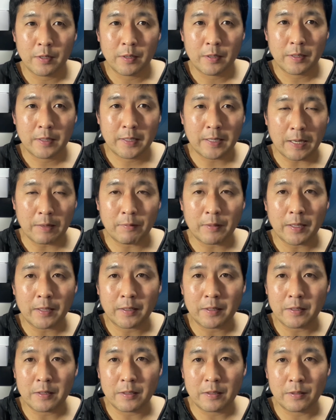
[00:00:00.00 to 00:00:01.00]
kind of like
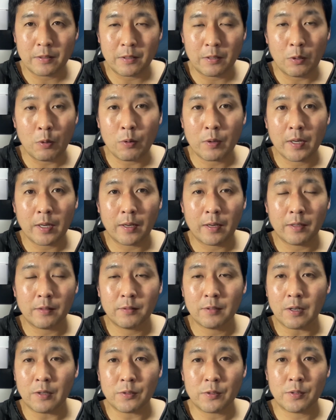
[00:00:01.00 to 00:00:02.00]
a Luka
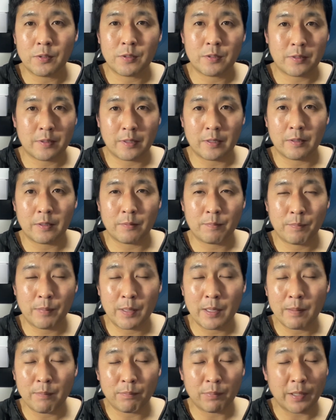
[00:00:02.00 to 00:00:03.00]

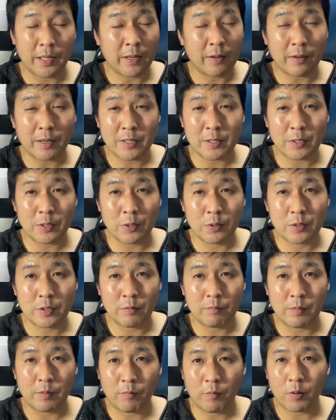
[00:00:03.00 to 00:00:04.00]
Doncic player
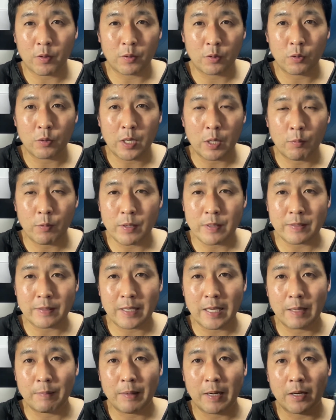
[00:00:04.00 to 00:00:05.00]
exclusive before the Luka ones
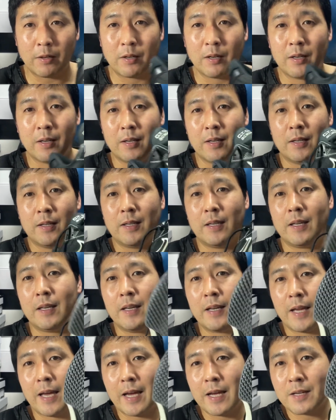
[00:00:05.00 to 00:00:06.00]
came out.
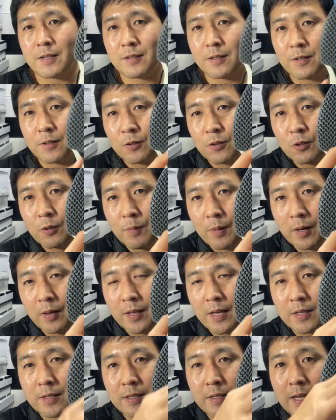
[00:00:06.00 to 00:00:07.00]
It has the Zoom Air
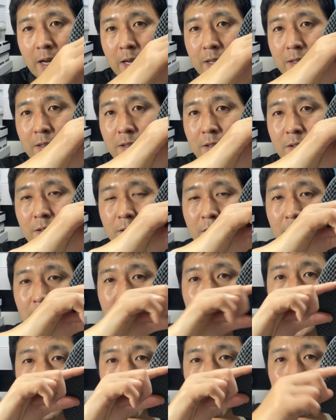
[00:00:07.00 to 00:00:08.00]
that's not
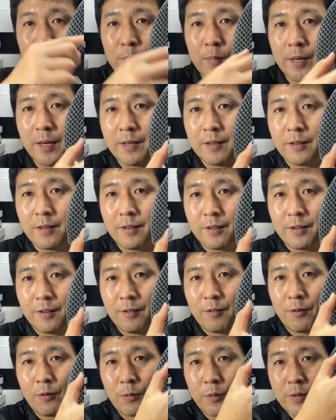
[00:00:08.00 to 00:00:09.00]
lateral but
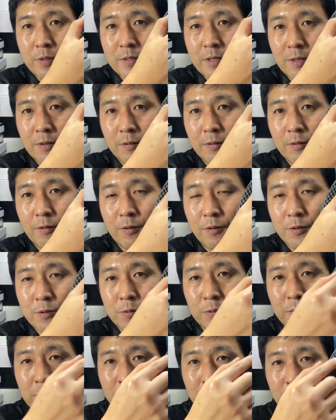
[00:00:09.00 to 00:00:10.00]

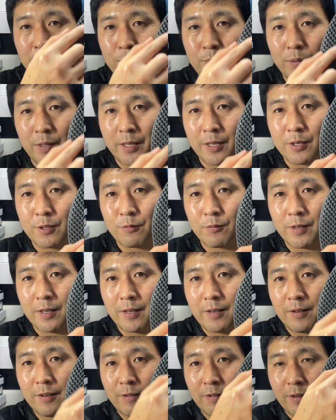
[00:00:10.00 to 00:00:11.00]
horizontally placed right
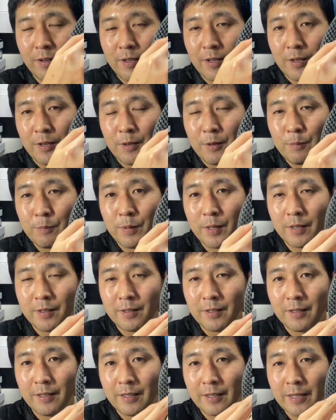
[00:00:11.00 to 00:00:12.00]
here. But
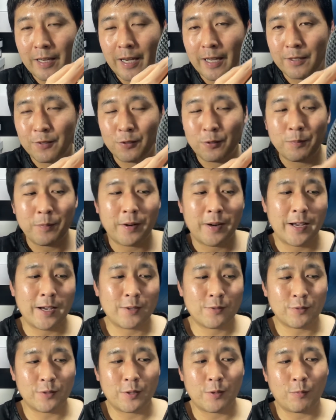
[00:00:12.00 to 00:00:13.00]
that Zoom Air
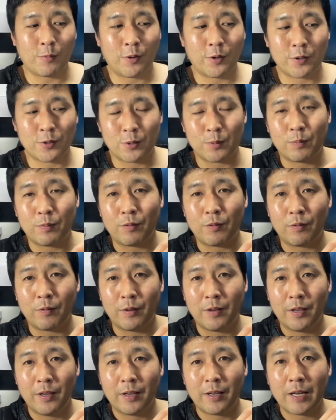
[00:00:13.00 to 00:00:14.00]
actually works to
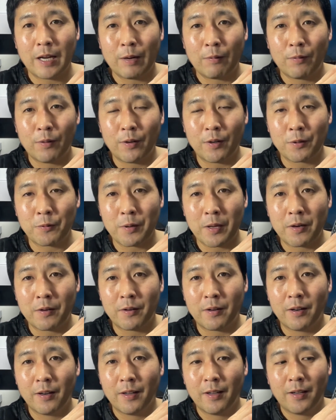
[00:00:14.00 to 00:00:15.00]
cover a
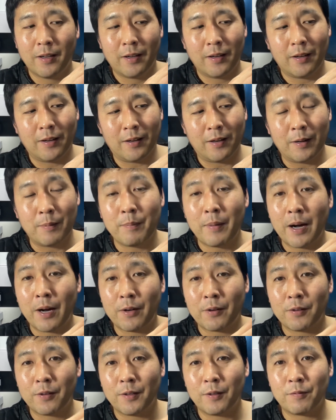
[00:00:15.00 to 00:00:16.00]
greater
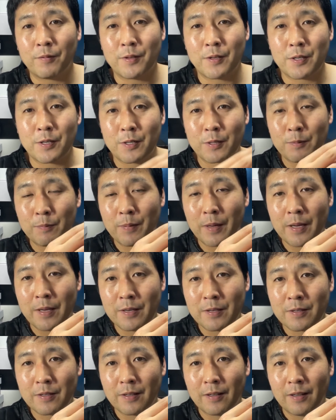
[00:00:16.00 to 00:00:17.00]
amount of
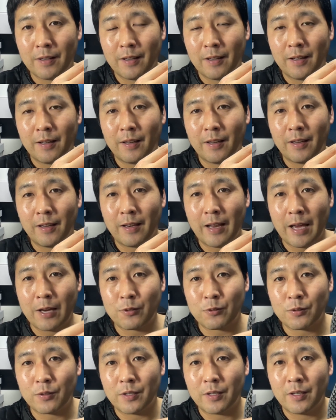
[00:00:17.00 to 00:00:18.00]
space. And
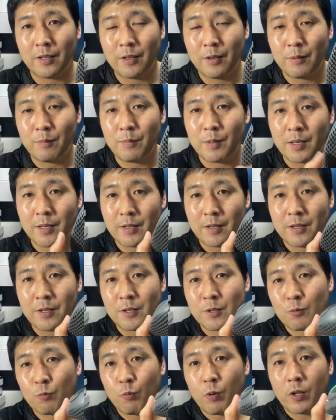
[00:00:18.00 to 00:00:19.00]
actually,
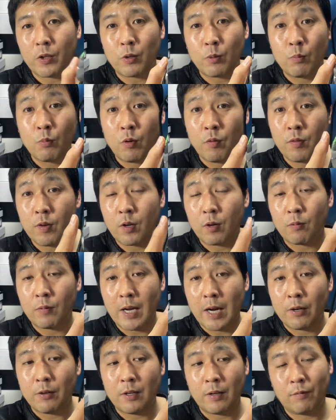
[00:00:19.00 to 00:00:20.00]
because while you're moving
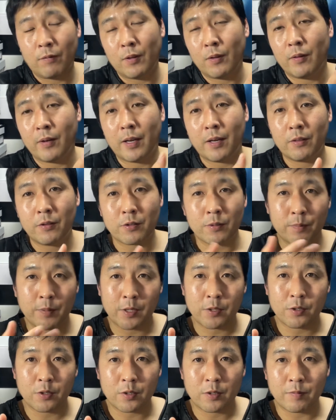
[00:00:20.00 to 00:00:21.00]
around, if you look at those
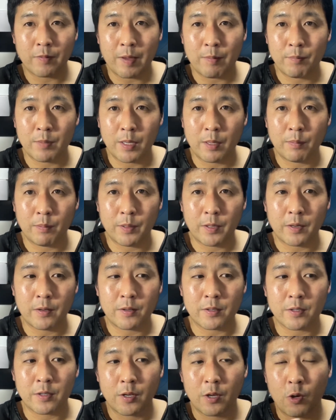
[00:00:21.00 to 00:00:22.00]
pictures of NBA
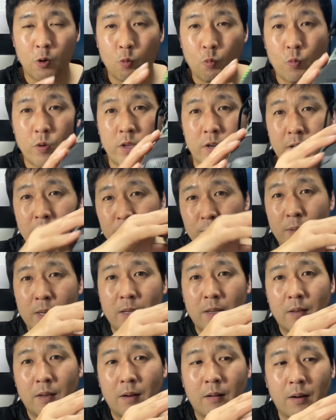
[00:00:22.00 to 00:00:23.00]
players when they're
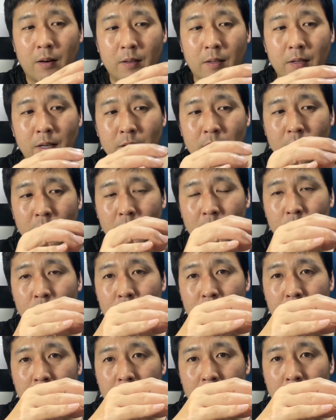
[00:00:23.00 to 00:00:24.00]
making hard cuts, you
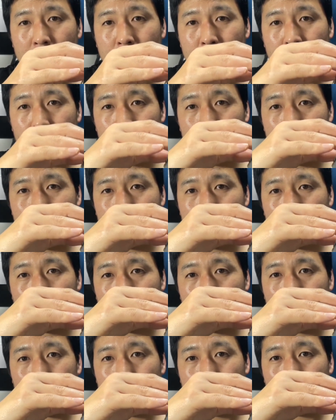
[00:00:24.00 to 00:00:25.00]
see their feet
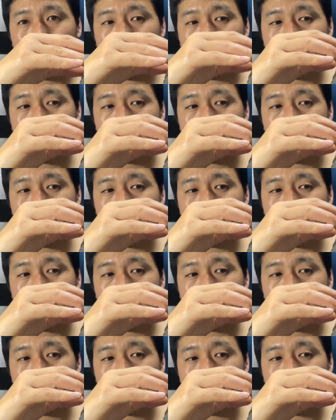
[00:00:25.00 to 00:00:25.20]
kind of, the